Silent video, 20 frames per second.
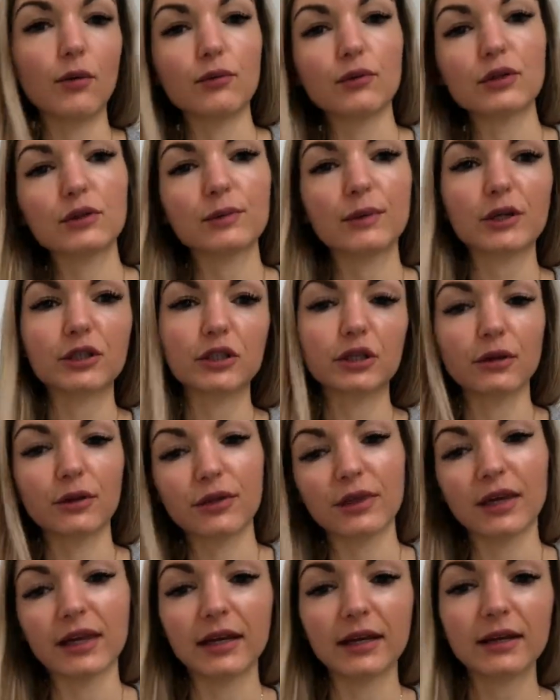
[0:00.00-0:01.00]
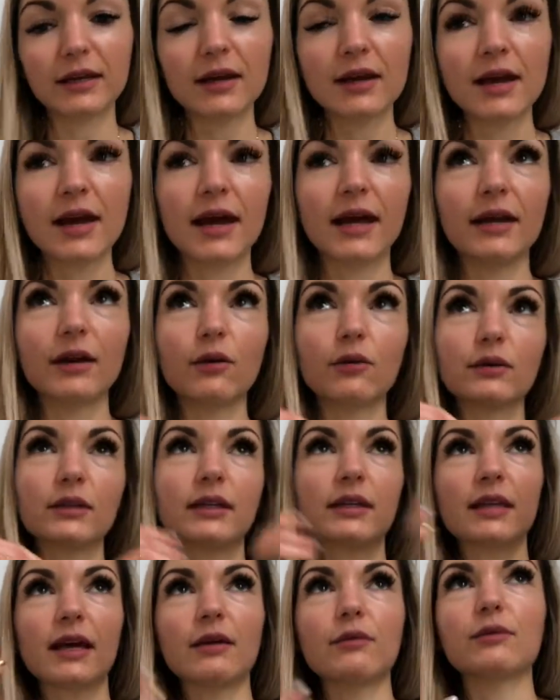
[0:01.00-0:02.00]
own special thing, and
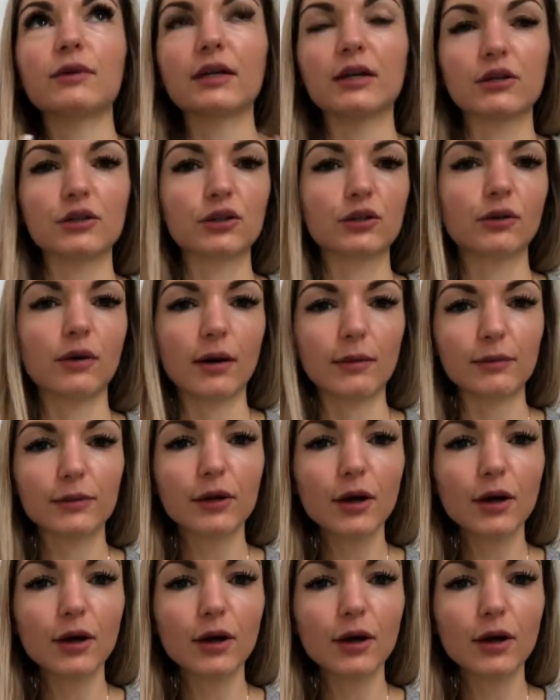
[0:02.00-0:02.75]
only then we can show up.